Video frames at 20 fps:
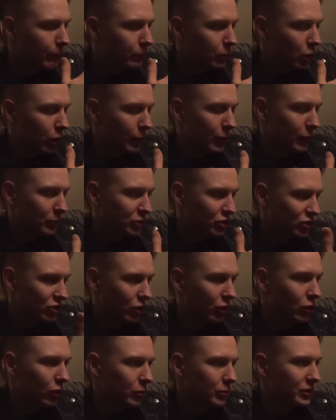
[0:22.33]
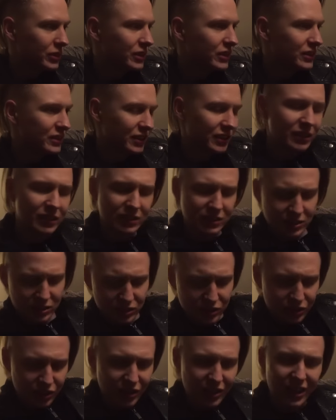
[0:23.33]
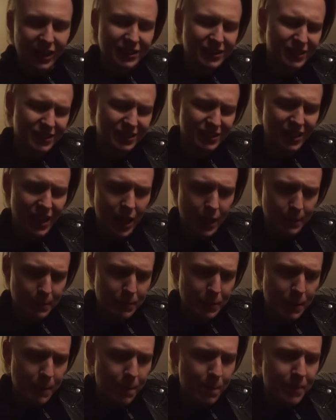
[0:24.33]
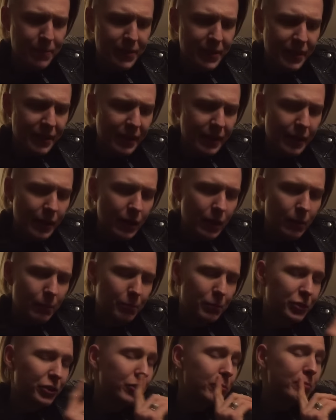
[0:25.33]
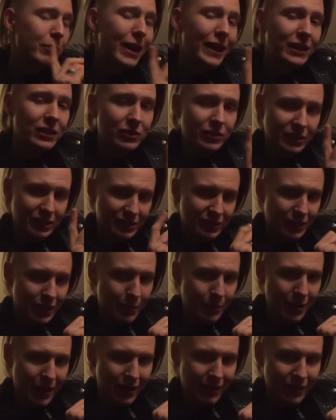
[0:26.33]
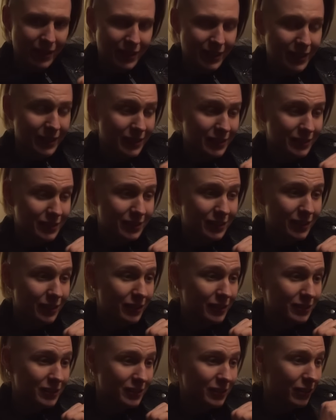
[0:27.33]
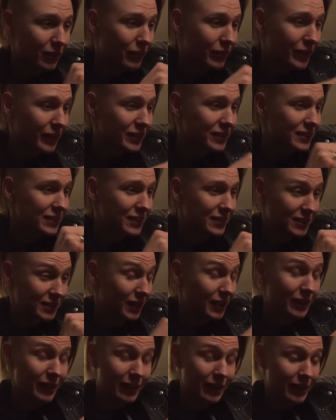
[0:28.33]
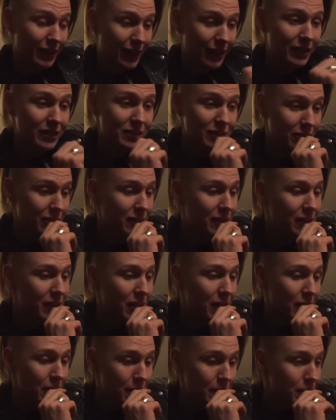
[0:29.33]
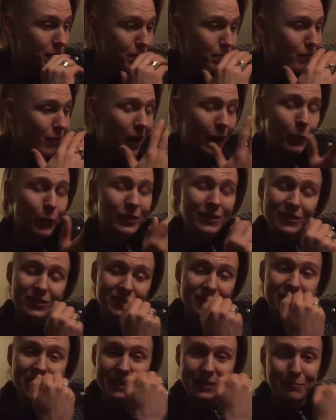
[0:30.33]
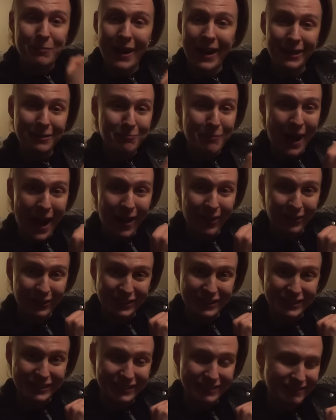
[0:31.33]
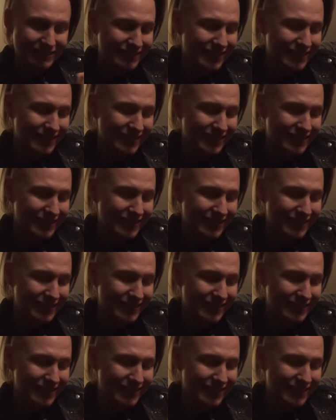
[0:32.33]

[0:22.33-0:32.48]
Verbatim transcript: coming up to Stockholm is it's just a nice escape. But the main reason I'm here is because on this Sunday night, I went to see the band PVRIS